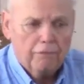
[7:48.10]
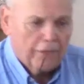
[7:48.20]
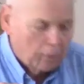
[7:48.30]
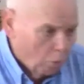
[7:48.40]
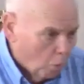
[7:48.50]

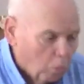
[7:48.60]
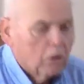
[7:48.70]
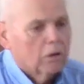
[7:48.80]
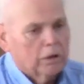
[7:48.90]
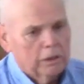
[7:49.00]
that won't
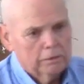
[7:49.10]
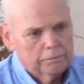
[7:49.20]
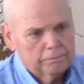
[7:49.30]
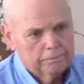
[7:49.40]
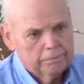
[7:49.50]

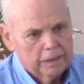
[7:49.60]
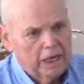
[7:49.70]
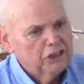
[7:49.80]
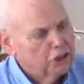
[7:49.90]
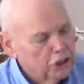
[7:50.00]
work. Right.
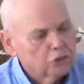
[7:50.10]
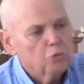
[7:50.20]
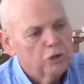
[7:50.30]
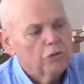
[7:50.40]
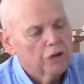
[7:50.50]
It just
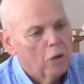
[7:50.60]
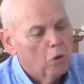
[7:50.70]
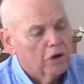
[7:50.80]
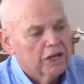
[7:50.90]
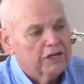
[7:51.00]
will not
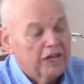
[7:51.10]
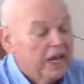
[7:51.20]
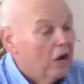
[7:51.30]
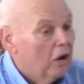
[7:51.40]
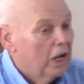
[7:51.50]
work. And
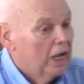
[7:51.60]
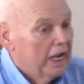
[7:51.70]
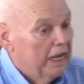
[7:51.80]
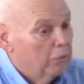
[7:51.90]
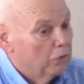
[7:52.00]
now
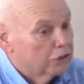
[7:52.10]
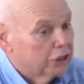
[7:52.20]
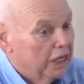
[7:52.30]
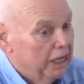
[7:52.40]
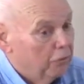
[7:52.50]
it
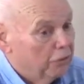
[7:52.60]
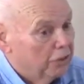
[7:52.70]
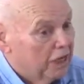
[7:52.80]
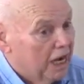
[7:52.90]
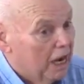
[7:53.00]
was it
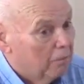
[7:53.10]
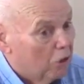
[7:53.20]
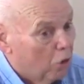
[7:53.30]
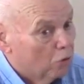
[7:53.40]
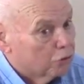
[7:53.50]
would come
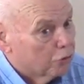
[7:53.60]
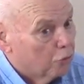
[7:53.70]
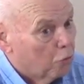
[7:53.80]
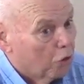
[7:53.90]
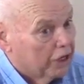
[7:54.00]
closer to
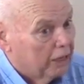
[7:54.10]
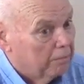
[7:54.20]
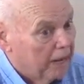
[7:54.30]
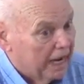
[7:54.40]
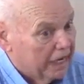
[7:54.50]
working
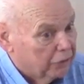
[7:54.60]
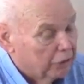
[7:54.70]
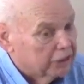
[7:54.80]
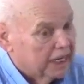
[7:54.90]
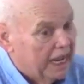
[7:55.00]
back in
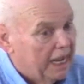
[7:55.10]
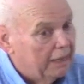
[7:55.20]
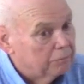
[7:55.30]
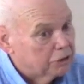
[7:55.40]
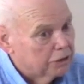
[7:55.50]
their
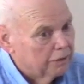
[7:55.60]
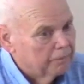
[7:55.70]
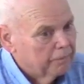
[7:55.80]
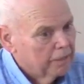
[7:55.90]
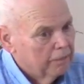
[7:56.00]
times
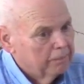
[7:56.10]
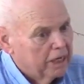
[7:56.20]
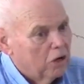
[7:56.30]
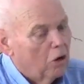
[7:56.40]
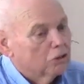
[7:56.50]

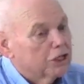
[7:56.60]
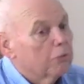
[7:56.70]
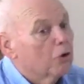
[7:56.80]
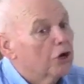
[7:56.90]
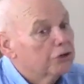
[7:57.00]
because they
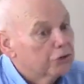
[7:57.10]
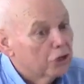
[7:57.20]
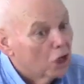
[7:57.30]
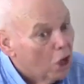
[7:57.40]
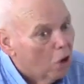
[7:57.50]
were under the
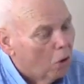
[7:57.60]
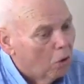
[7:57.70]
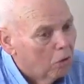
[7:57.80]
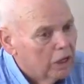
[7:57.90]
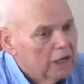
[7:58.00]

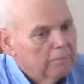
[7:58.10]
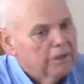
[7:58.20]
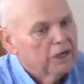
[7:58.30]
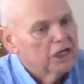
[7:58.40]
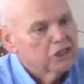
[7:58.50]
law.
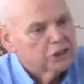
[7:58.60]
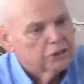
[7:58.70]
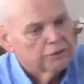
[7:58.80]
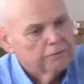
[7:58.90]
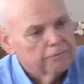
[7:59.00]
But
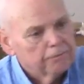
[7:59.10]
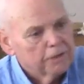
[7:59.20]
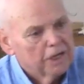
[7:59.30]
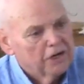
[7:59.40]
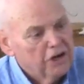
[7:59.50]
listen,
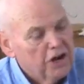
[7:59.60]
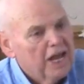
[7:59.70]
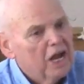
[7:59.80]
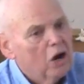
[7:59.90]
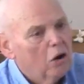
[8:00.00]

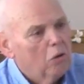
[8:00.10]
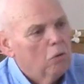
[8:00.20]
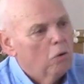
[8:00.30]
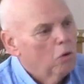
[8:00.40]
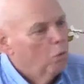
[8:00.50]

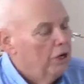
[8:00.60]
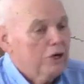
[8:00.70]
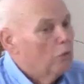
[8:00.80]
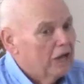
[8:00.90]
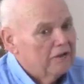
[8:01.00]
now we
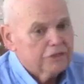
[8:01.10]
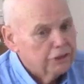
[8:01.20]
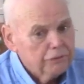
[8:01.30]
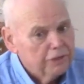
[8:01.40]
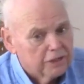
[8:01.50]
don't have to
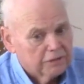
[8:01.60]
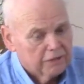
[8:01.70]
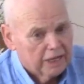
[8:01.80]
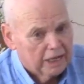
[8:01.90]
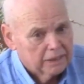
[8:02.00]
do none
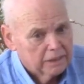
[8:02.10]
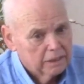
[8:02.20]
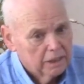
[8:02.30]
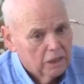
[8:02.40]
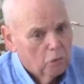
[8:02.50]
of that.
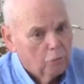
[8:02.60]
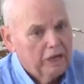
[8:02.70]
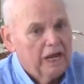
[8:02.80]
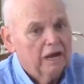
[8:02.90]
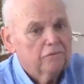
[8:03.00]

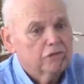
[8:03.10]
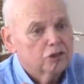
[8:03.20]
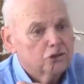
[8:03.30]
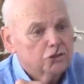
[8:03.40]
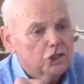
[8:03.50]
We have
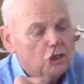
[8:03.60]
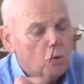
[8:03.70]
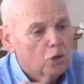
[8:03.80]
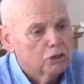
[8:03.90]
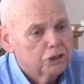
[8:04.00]
this, the
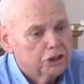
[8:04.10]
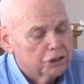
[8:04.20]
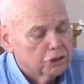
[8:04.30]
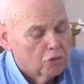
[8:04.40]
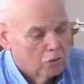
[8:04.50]
Lord
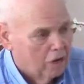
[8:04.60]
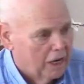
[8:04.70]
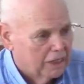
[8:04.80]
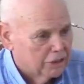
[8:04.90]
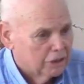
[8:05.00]
Jesus
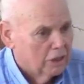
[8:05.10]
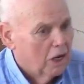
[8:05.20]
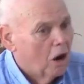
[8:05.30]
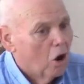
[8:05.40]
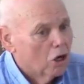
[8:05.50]
Christ,
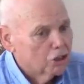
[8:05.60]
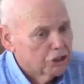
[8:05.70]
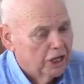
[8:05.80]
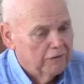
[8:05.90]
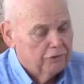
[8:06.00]
our
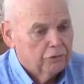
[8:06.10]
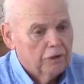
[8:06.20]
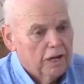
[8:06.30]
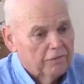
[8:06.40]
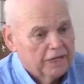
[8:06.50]

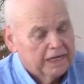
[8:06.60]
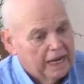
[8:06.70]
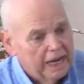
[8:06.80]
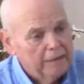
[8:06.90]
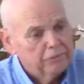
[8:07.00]
Savior, that
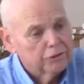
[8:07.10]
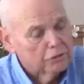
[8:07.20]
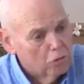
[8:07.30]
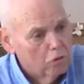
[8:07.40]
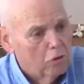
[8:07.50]
came to
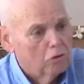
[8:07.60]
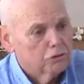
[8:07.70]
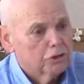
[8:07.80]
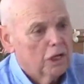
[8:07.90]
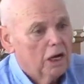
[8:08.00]
the
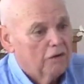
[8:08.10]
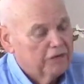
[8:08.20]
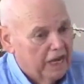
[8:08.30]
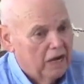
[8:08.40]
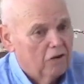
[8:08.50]
cross of
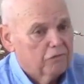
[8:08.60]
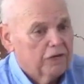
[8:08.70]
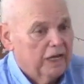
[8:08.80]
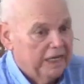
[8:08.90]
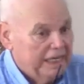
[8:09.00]

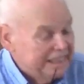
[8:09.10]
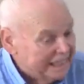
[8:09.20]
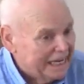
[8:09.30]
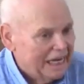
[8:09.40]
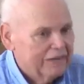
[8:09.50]
Calvary and He
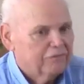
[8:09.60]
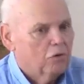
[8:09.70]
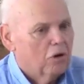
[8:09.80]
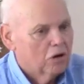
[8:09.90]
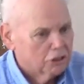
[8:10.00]
died
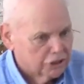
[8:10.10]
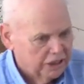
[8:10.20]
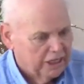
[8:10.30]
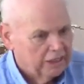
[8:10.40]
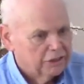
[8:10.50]
for our
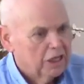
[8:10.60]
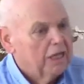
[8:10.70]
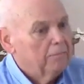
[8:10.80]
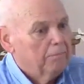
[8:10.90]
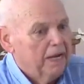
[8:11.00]
sins,
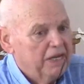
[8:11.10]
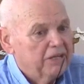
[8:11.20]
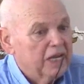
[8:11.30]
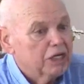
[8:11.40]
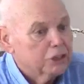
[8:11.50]
made
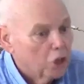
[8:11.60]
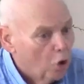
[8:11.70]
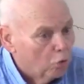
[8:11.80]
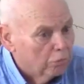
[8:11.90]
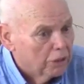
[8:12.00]
that
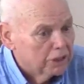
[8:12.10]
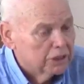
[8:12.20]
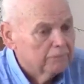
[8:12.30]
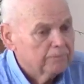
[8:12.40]
atonement,